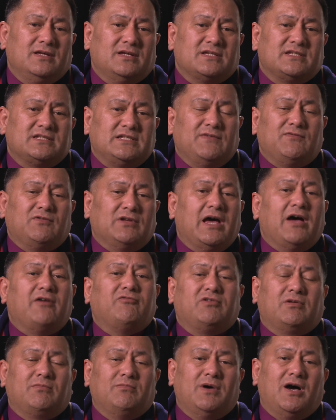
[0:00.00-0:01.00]
several
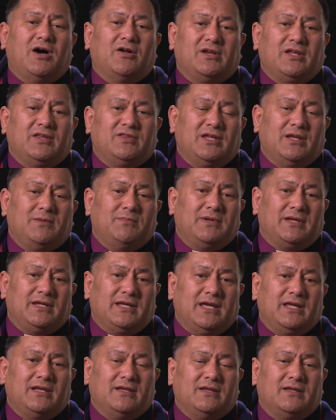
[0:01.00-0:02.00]
hundred Māori then
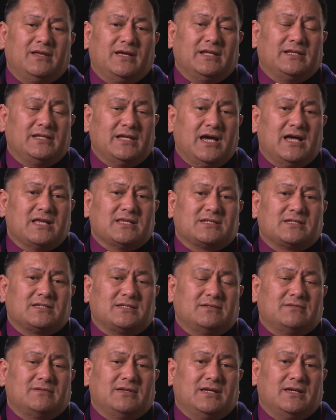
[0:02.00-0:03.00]
began a
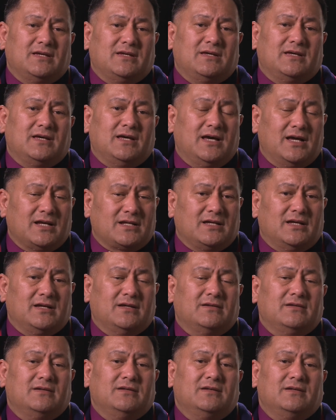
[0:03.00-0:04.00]
dance, a
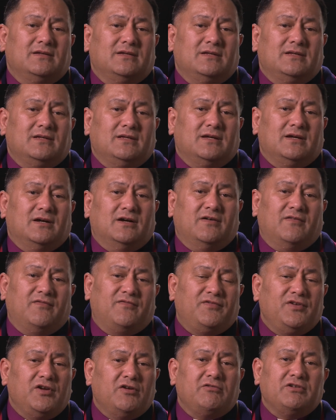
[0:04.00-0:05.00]
haka, of
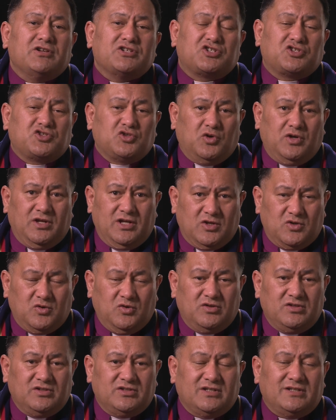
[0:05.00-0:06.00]
furious joy,
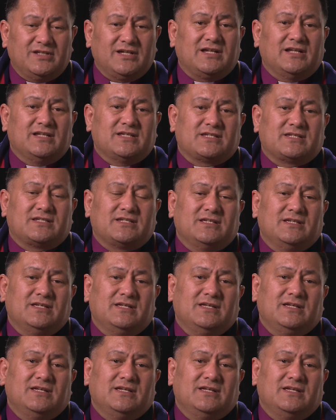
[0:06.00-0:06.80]
according to Nicholas.